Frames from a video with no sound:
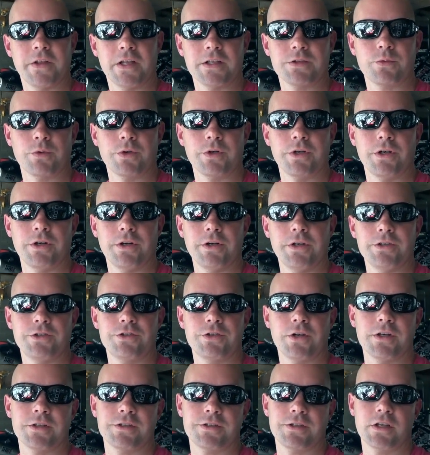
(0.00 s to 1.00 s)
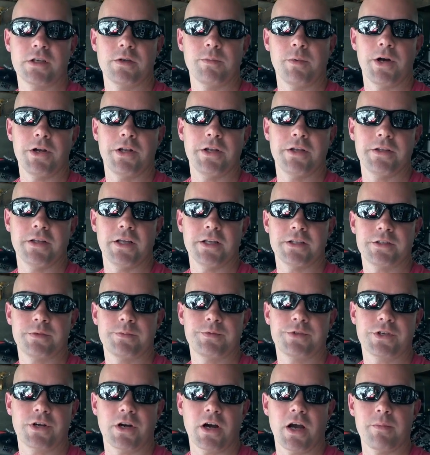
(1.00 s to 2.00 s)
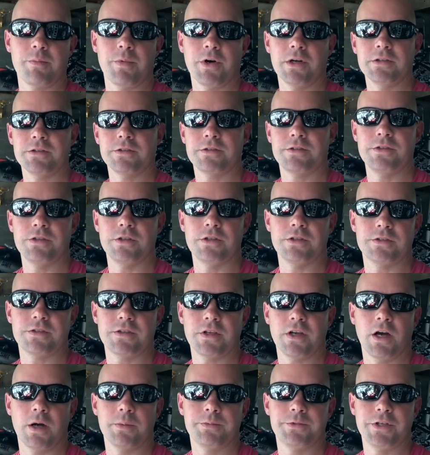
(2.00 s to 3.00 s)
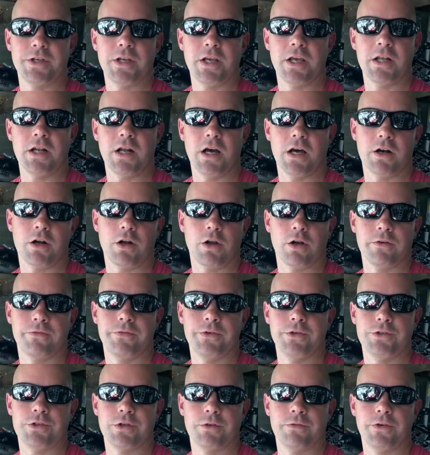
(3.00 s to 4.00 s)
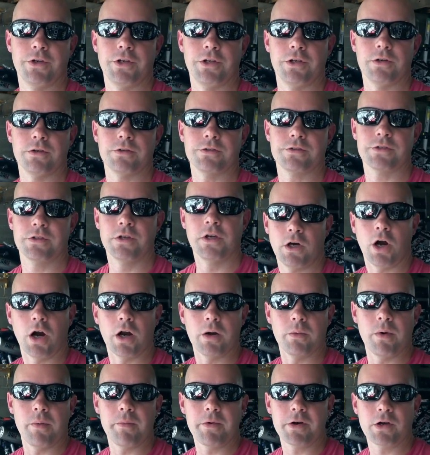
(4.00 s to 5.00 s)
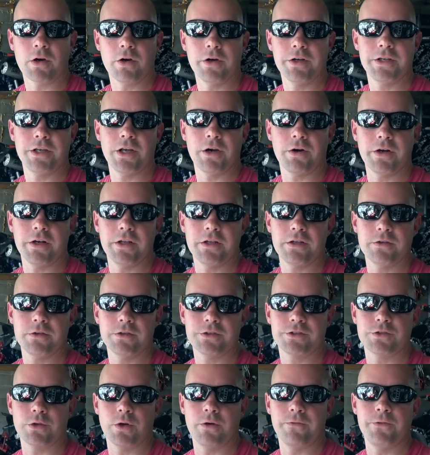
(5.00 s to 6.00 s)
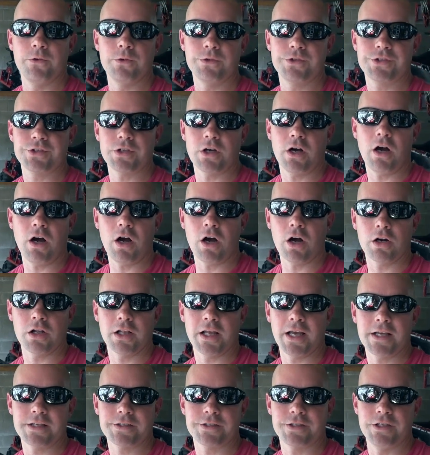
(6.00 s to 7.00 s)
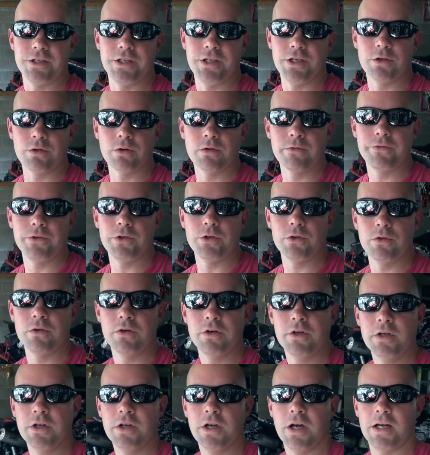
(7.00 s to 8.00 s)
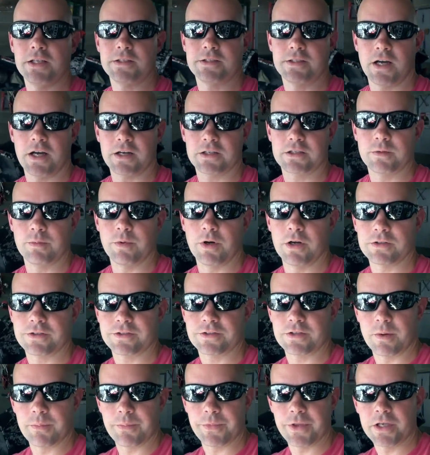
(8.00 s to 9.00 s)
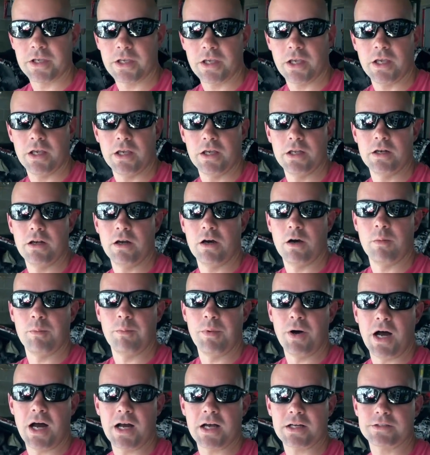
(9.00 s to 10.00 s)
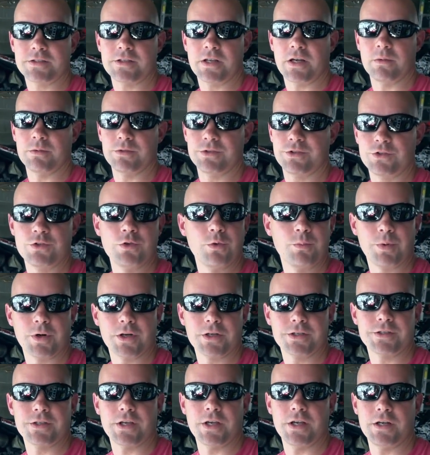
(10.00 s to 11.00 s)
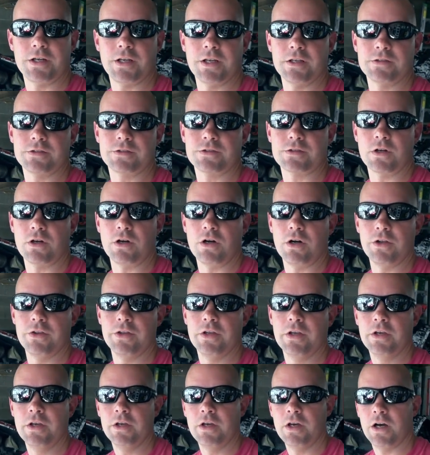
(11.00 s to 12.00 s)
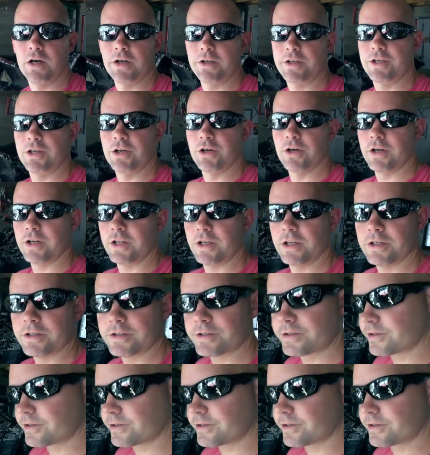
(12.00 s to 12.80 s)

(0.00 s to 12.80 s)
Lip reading: one of your interests, think about hitting that subscribe button so you can stay up to date on all our future videos. All right, well, I'm gonna go ahead and get right into it. So if you saw our last gear review, I talked about something in a box that I was super excited to get installed. Here it is.